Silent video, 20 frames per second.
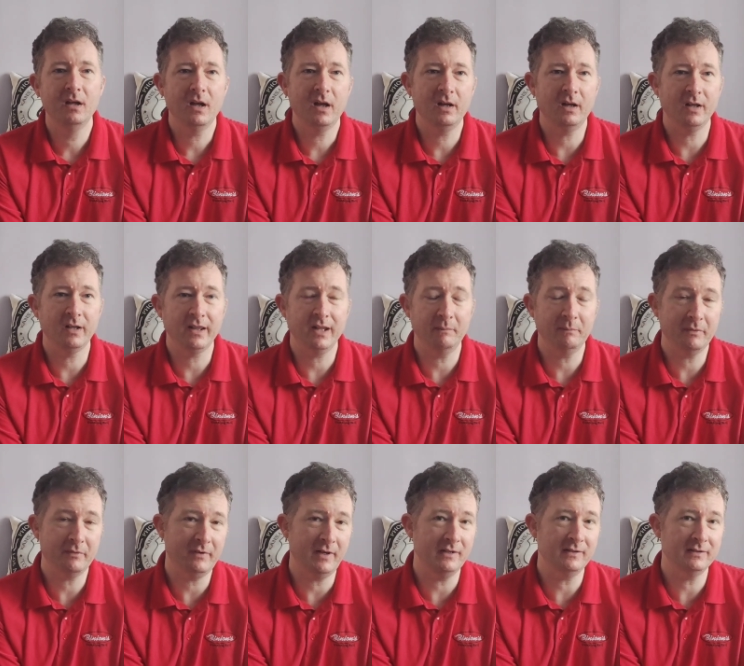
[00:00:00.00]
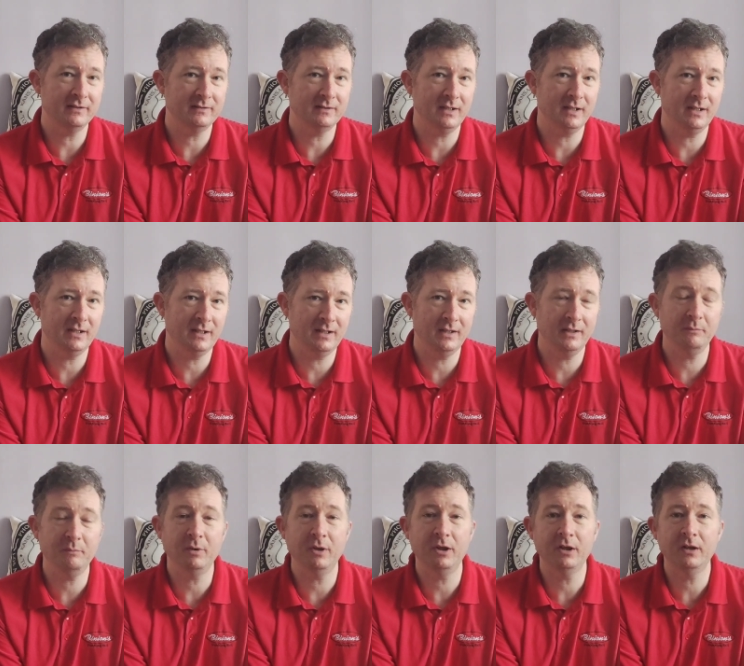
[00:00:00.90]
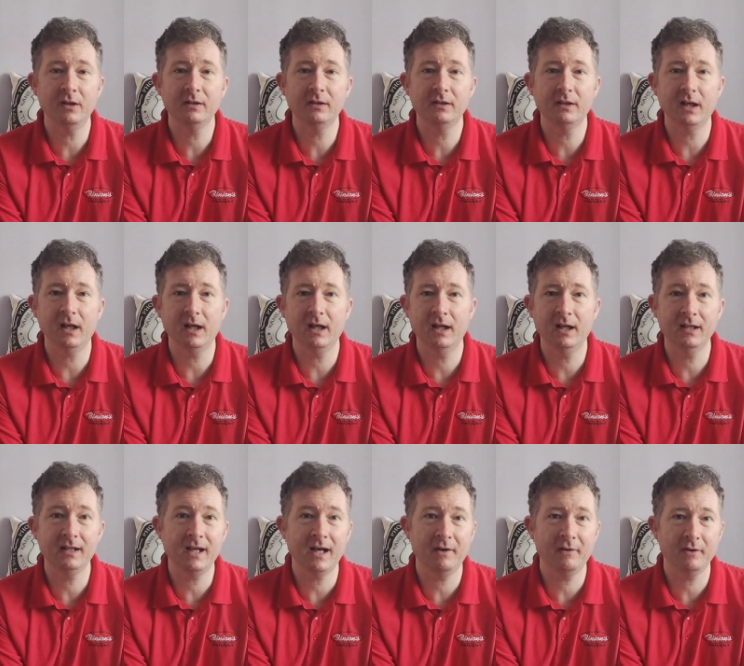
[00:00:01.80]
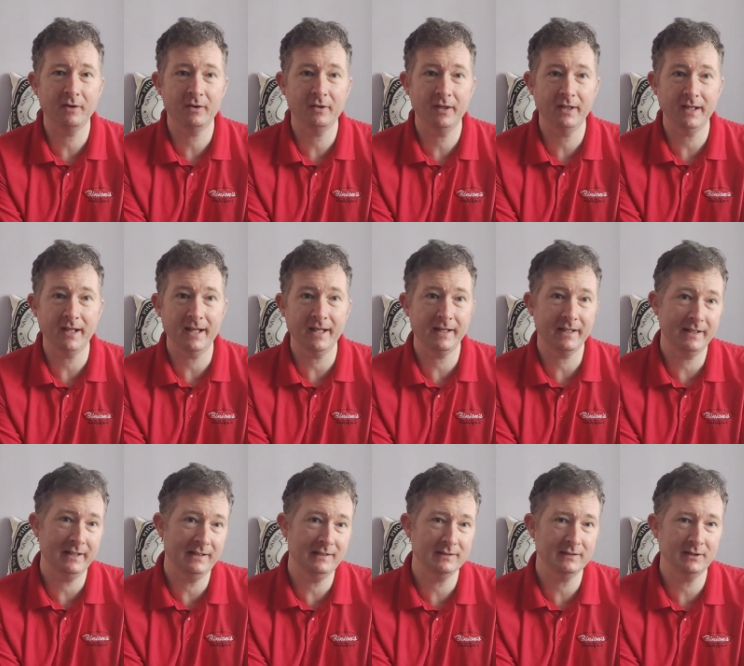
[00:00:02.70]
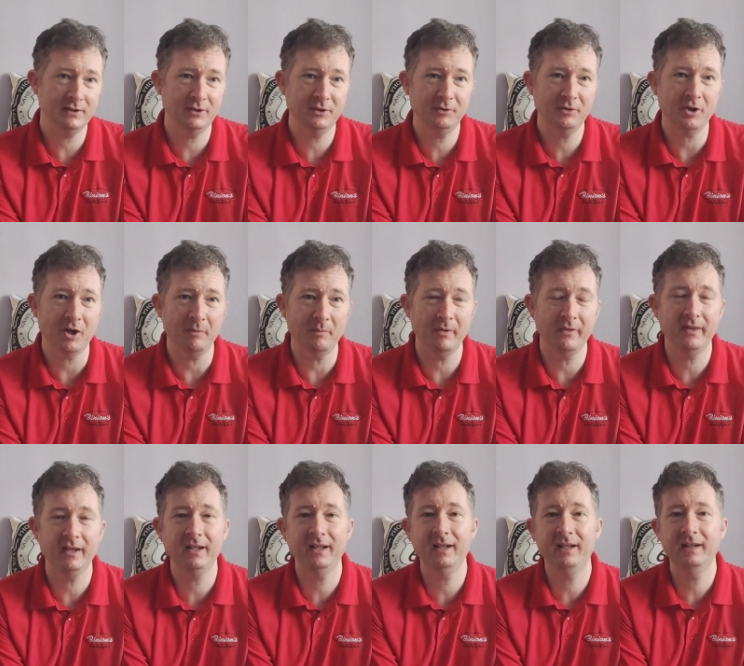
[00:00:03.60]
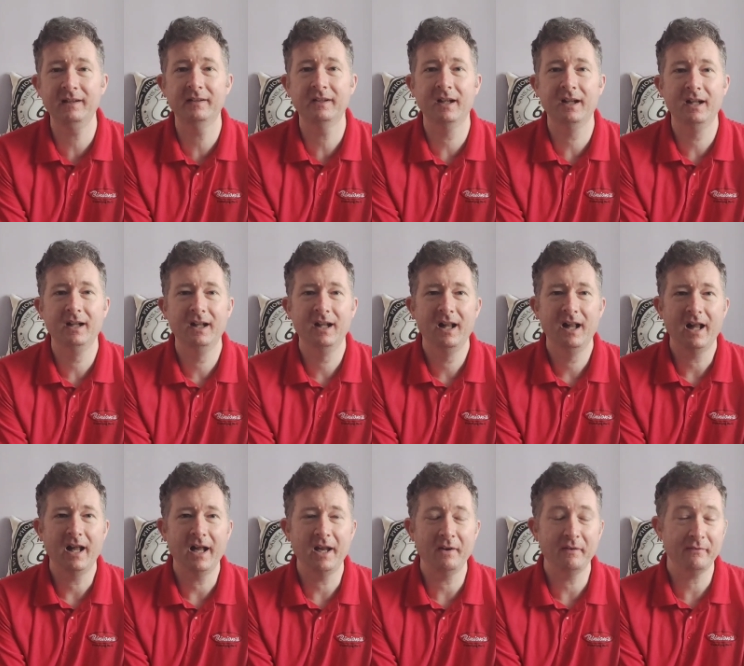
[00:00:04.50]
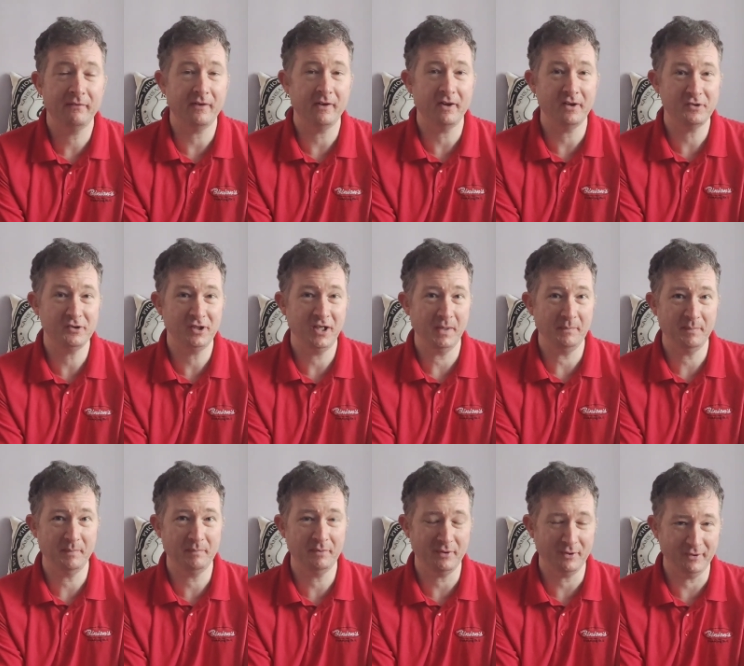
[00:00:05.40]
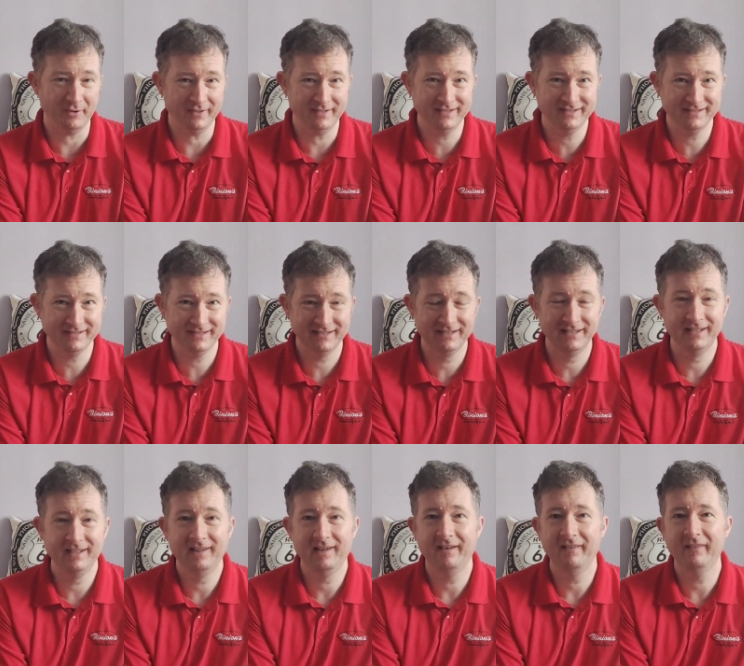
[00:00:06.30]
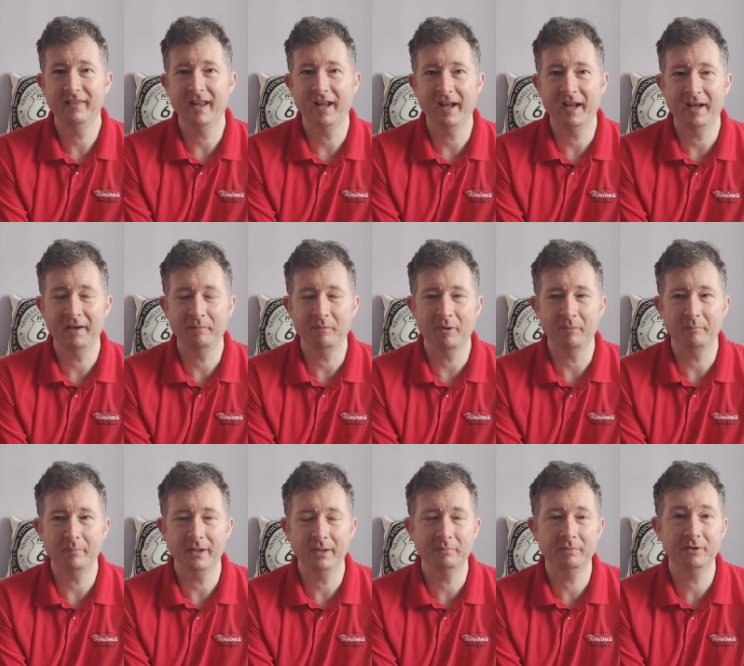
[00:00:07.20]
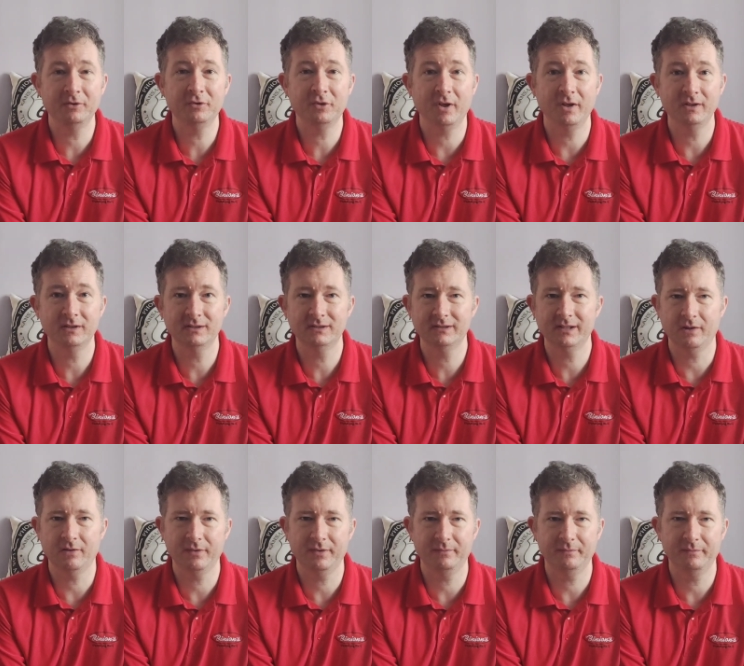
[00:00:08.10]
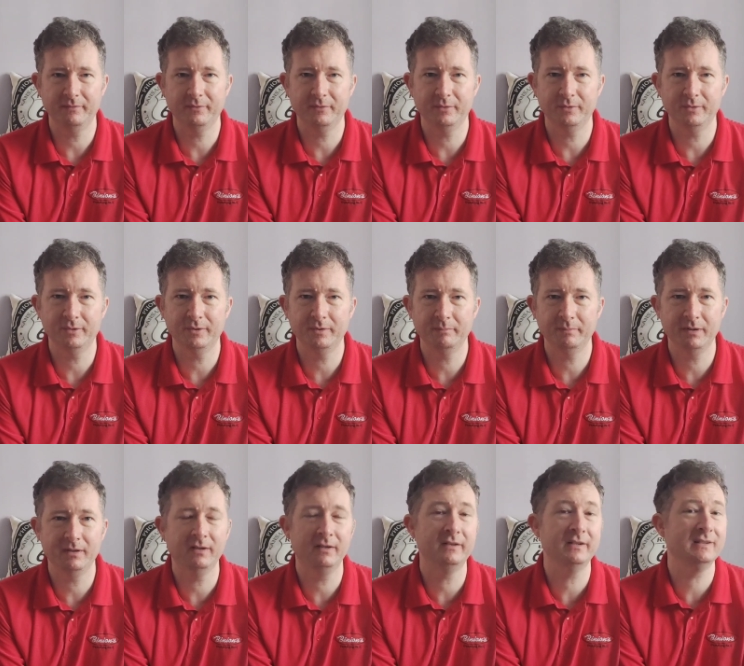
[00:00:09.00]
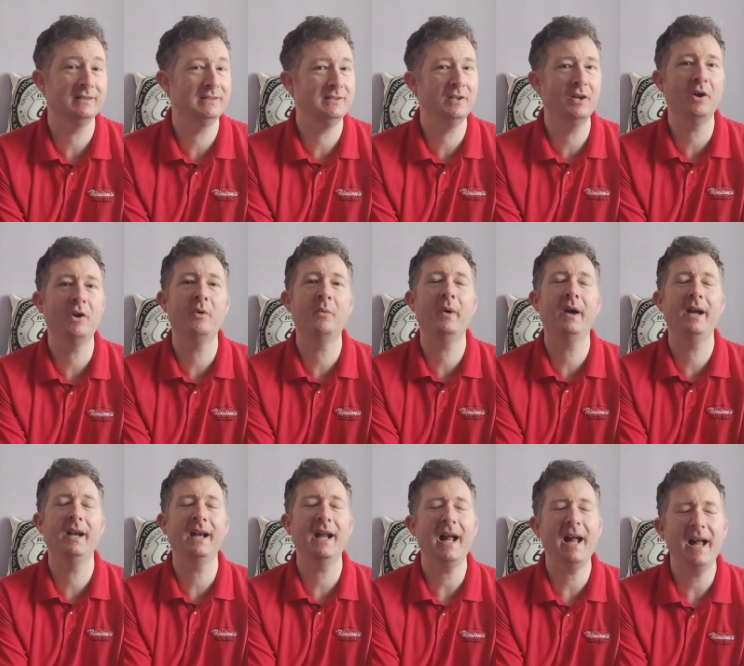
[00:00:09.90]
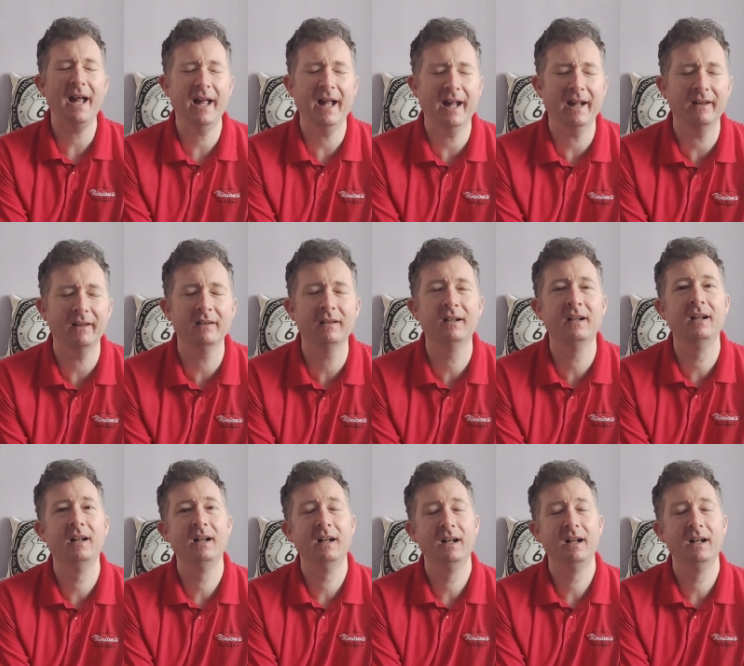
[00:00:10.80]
like I said, my friends uh, at work, uh, Caroline and Lisa, who got me these at a far cheaper price than what people are trying to sell them for, because there's no way in hell